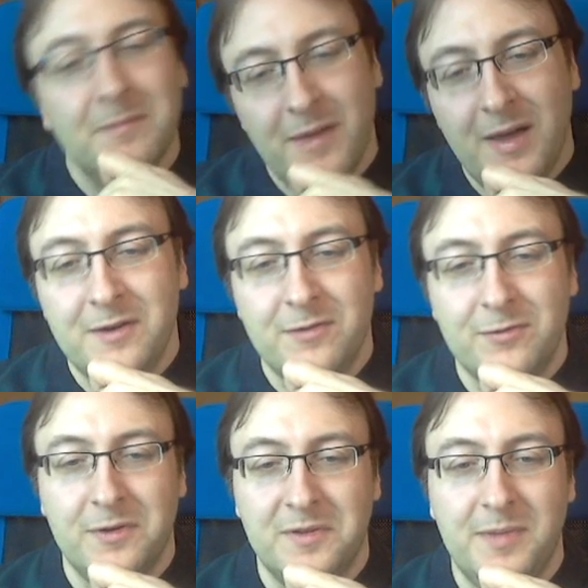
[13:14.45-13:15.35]
And of
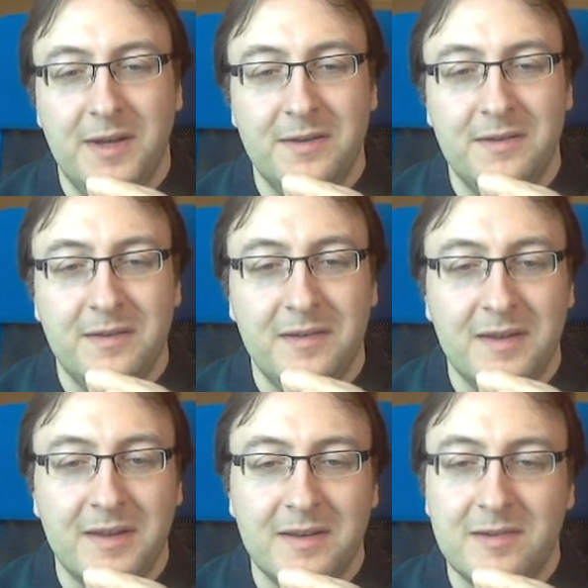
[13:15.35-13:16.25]
course balancing
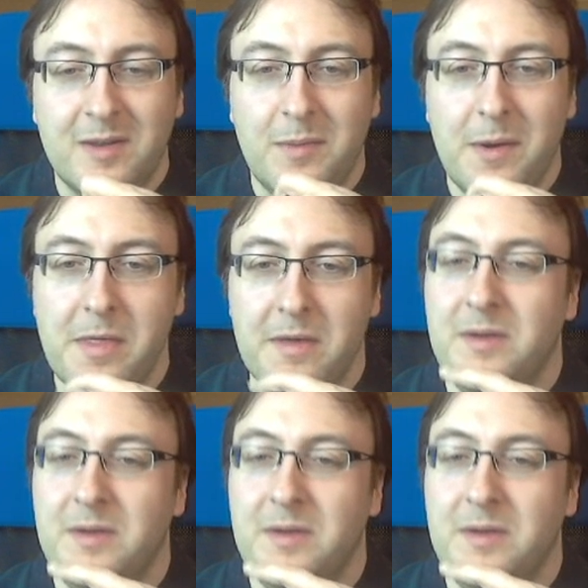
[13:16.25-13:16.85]
and some other